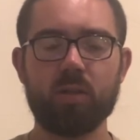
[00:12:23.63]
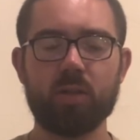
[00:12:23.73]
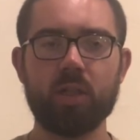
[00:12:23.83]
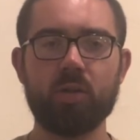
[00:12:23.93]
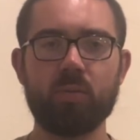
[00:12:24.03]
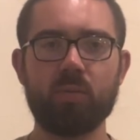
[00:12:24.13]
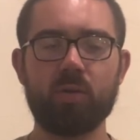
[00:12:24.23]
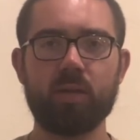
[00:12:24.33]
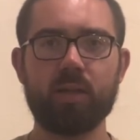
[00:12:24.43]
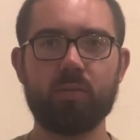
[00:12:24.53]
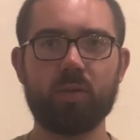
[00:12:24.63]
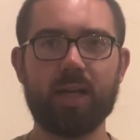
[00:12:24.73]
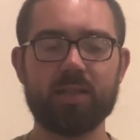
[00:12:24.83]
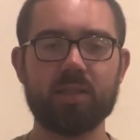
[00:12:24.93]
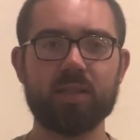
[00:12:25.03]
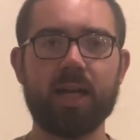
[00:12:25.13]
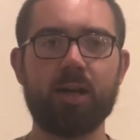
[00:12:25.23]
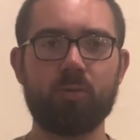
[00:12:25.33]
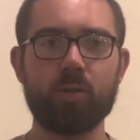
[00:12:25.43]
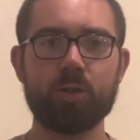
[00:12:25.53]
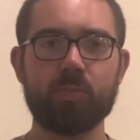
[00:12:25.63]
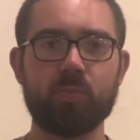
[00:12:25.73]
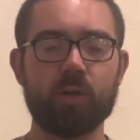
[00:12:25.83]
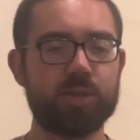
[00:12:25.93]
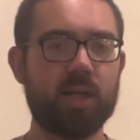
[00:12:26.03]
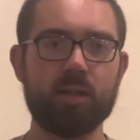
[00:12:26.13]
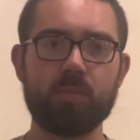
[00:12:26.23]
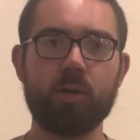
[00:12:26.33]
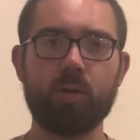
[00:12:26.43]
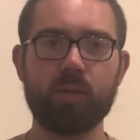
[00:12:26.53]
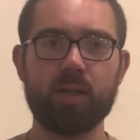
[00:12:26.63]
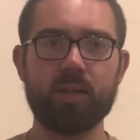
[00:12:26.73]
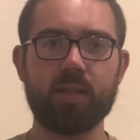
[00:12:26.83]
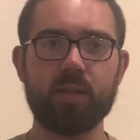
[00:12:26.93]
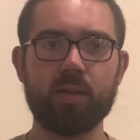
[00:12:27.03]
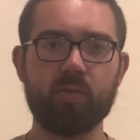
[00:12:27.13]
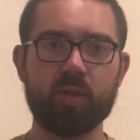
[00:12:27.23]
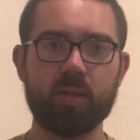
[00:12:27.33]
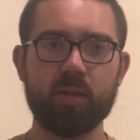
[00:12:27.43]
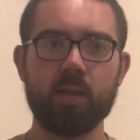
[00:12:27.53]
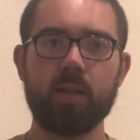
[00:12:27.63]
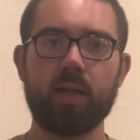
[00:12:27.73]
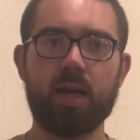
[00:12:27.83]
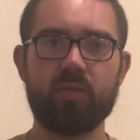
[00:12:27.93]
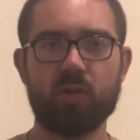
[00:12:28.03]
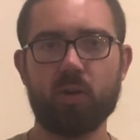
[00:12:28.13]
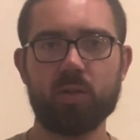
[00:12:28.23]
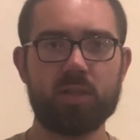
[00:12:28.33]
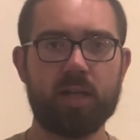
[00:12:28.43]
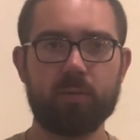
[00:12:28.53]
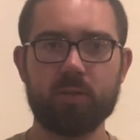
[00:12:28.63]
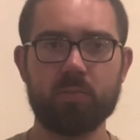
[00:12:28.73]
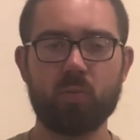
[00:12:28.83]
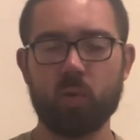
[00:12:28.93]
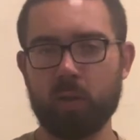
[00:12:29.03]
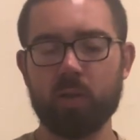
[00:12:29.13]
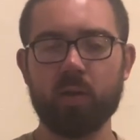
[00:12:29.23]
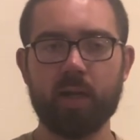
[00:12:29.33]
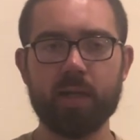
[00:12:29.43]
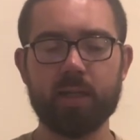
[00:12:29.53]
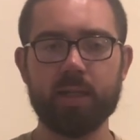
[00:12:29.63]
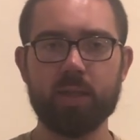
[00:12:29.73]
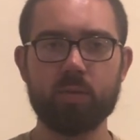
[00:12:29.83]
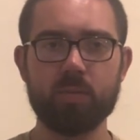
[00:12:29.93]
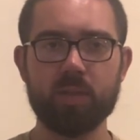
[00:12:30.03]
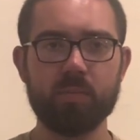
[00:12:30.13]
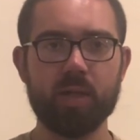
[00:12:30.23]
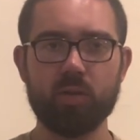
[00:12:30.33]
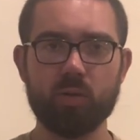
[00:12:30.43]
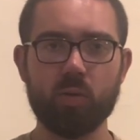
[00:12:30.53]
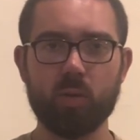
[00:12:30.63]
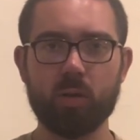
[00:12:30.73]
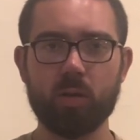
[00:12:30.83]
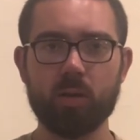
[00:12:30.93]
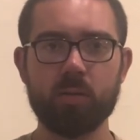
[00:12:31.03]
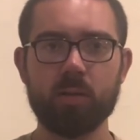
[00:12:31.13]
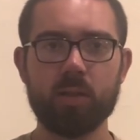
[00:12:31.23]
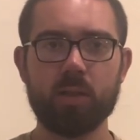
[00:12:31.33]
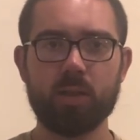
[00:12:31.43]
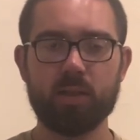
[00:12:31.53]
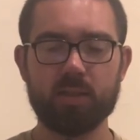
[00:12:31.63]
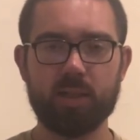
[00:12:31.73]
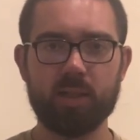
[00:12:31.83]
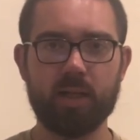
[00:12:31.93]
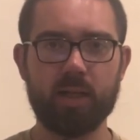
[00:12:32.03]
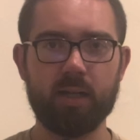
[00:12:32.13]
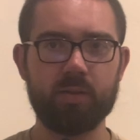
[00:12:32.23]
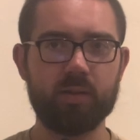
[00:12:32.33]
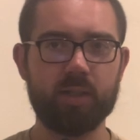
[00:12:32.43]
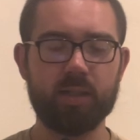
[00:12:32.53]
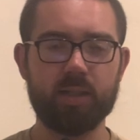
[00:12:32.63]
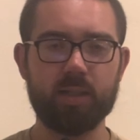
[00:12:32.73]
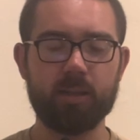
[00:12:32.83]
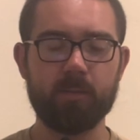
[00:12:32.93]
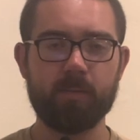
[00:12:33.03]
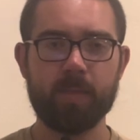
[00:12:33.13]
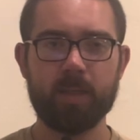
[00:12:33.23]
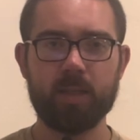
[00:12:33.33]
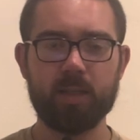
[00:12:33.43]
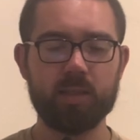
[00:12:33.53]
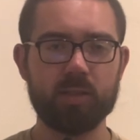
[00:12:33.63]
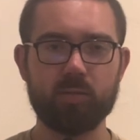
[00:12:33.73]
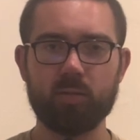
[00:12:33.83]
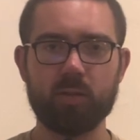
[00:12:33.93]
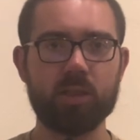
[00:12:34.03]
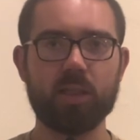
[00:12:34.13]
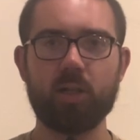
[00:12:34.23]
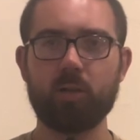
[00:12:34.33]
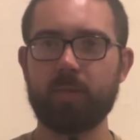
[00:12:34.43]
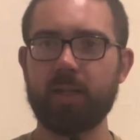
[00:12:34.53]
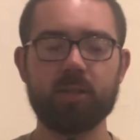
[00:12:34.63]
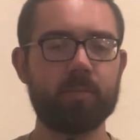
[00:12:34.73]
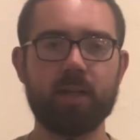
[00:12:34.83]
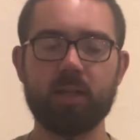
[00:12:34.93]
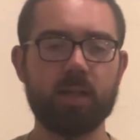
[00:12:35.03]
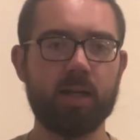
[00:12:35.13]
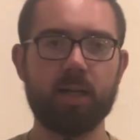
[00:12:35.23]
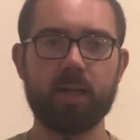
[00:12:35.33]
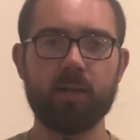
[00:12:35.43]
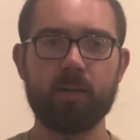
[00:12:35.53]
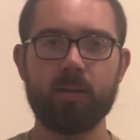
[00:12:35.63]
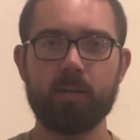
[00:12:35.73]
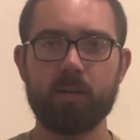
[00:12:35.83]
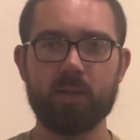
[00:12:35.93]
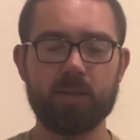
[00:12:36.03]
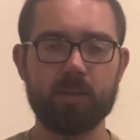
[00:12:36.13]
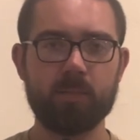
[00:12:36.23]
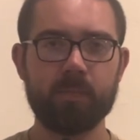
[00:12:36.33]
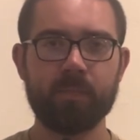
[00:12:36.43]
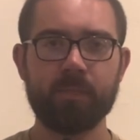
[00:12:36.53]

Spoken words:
you know, as a scout, which side of the ball would I think of? And at first, I was more inclined that he would be a better corner, because I do think he is a really solid man to man guy. He